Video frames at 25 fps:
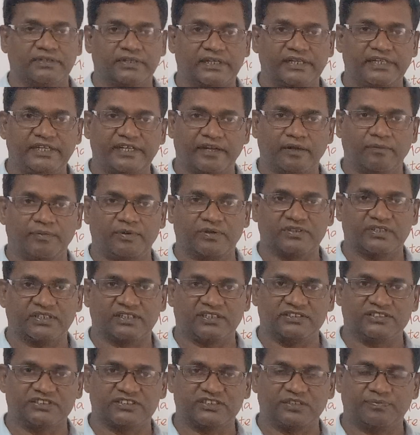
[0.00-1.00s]
clear about the
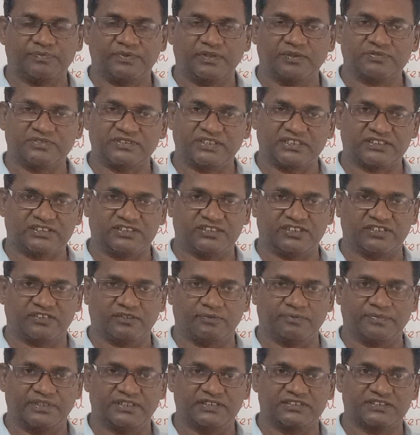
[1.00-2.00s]
concept of sex
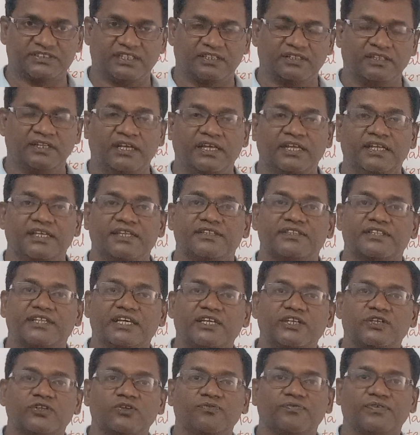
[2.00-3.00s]
determination.
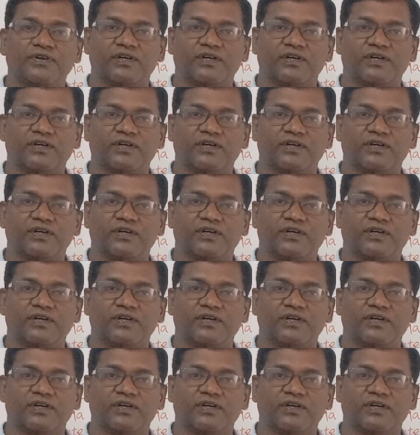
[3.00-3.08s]
Thank you